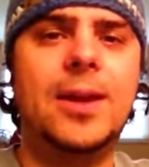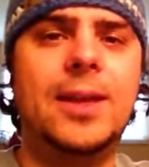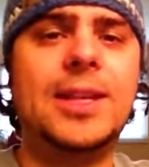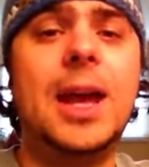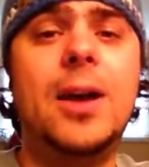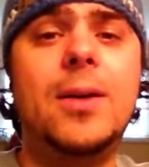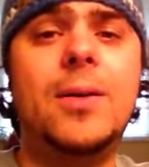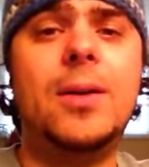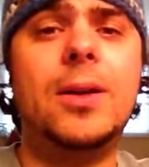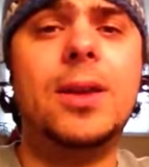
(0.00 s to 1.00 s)
That's
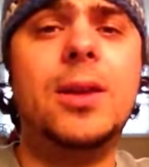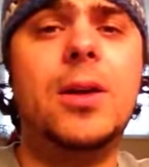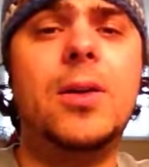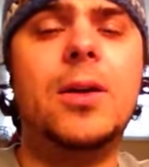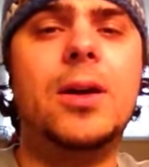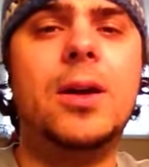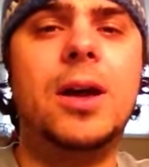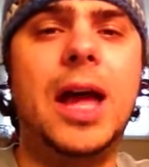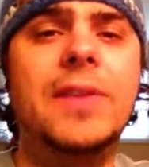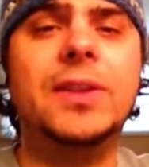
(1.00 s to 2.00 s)
how you know
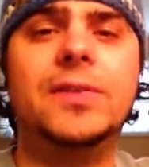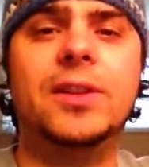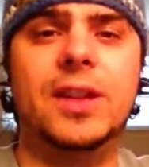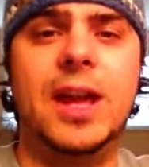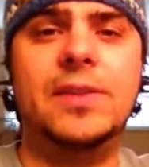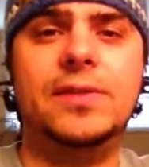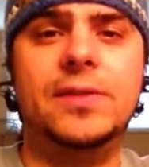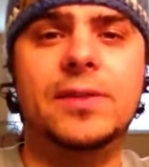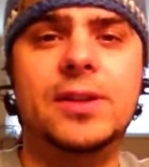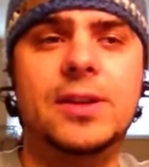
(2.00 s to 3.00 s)
I've lived a life
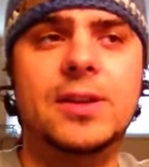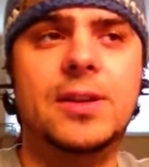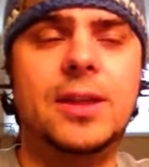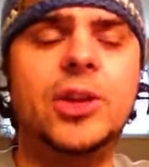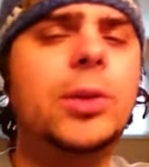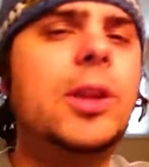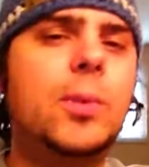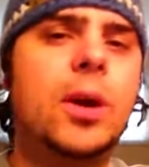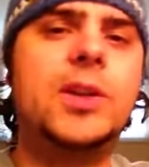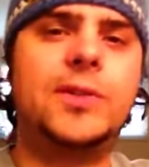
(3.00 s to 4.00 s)
that truly
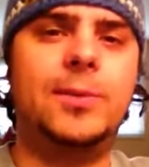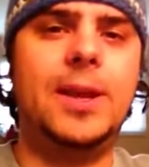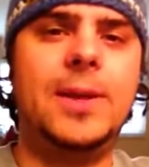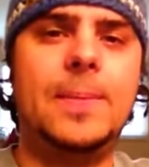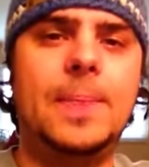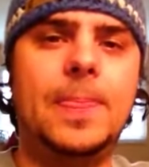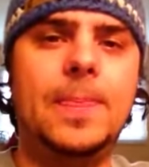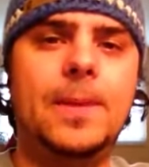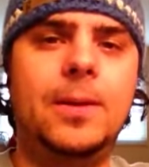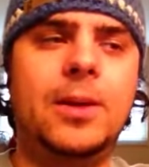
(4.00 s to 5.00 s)
works for me,
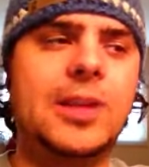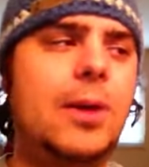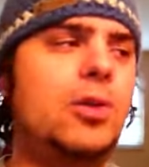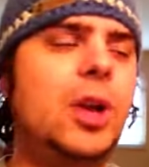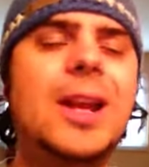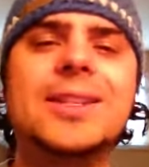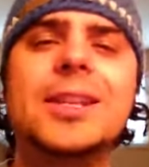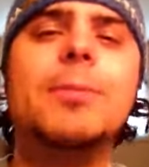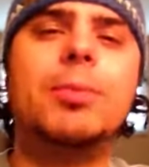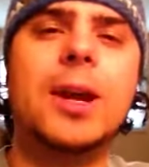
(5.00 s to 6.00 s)
because I don't try to
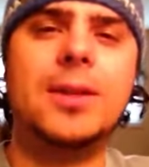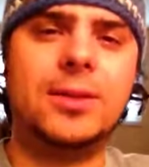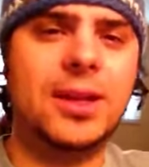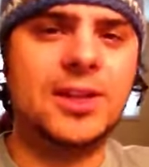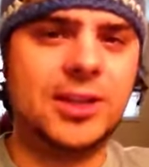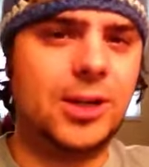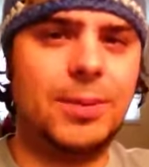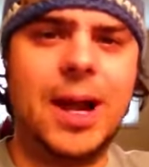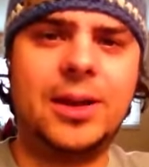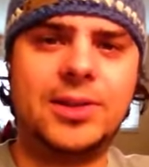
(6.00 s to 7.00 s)
separate things into
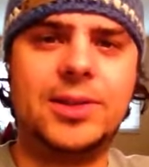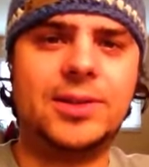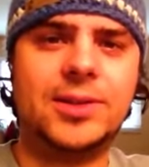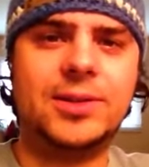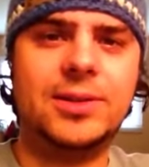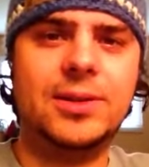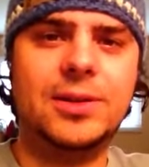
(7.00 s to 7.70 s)
boxes